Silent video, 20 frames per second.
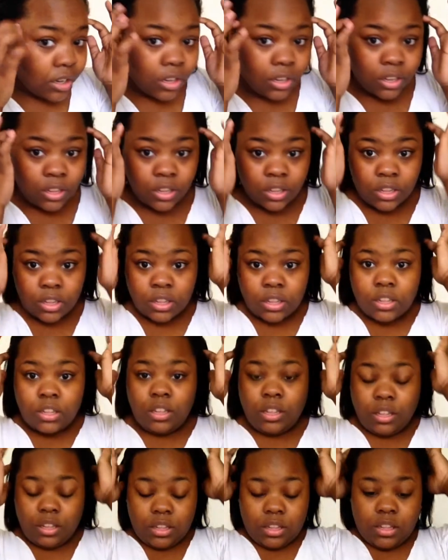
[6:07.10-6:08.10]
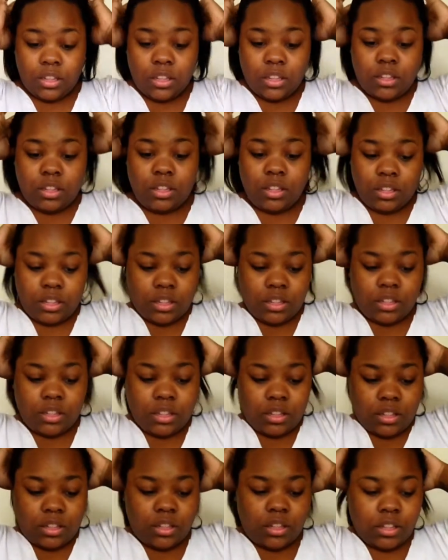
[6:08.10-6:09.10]

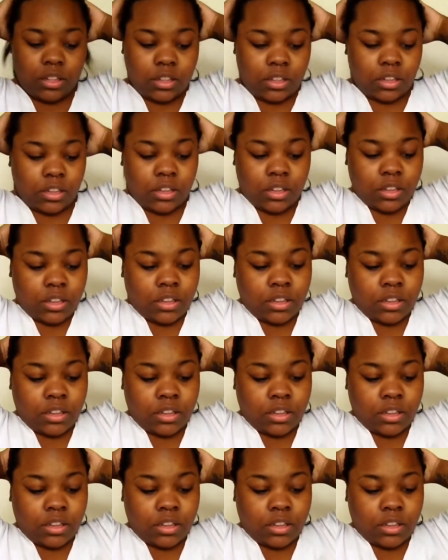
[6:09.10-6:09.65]
[no speech]